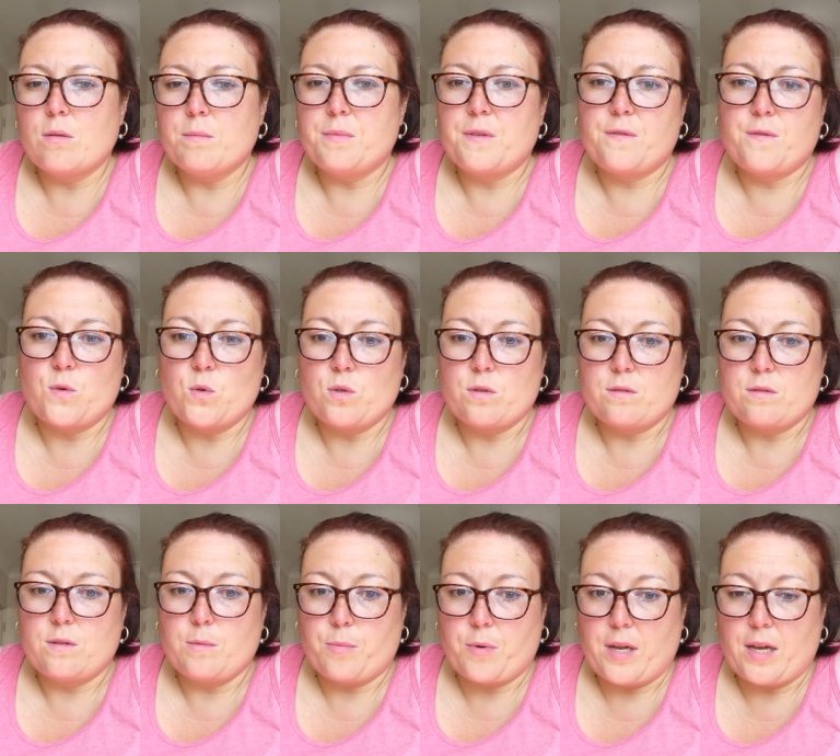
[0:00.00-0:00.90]
on before
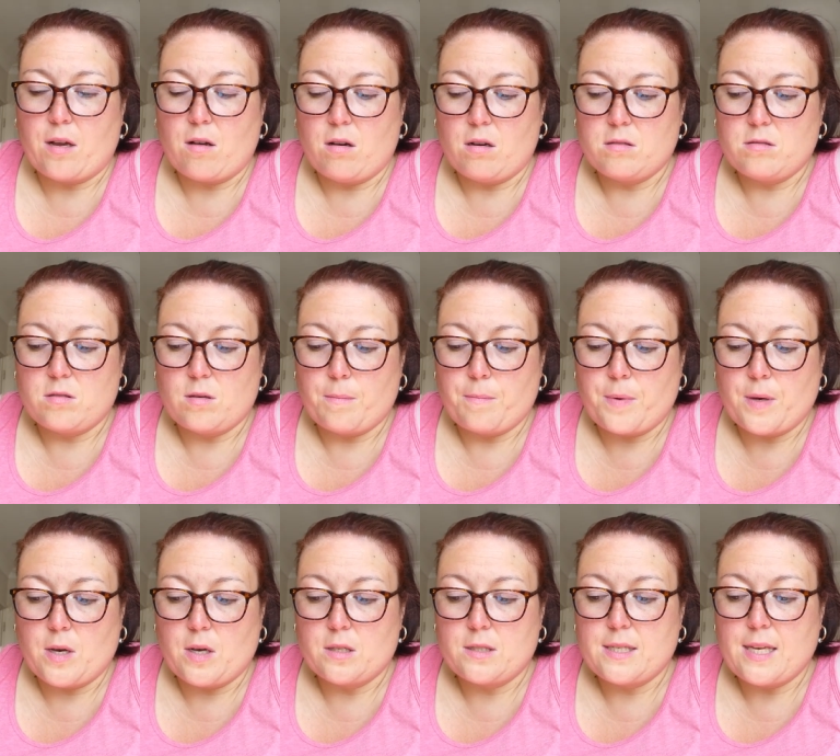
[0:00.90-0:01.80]
the pre-cast on
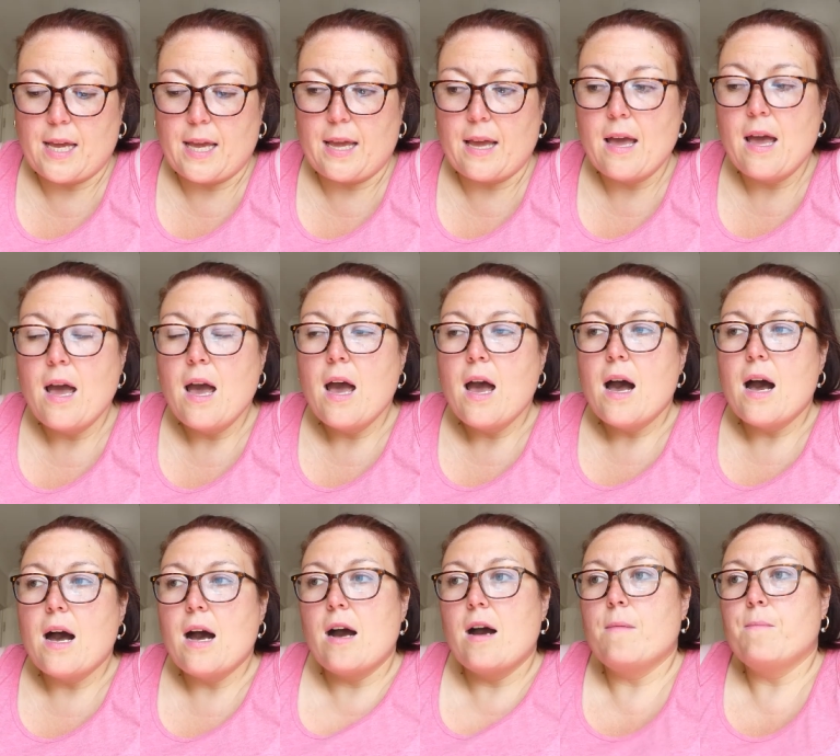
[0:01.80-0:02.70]
party
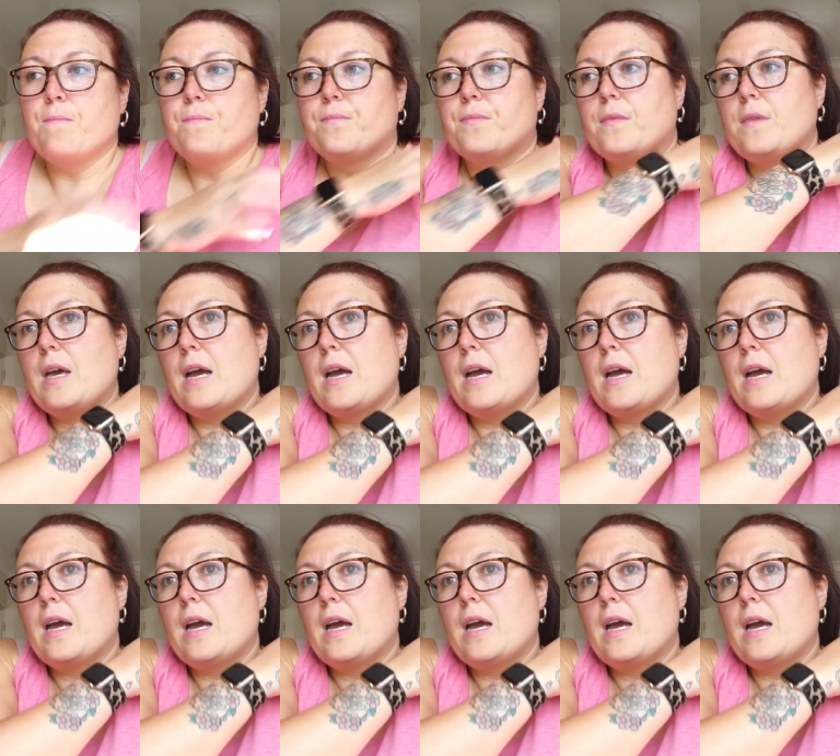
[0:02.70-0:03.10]
um,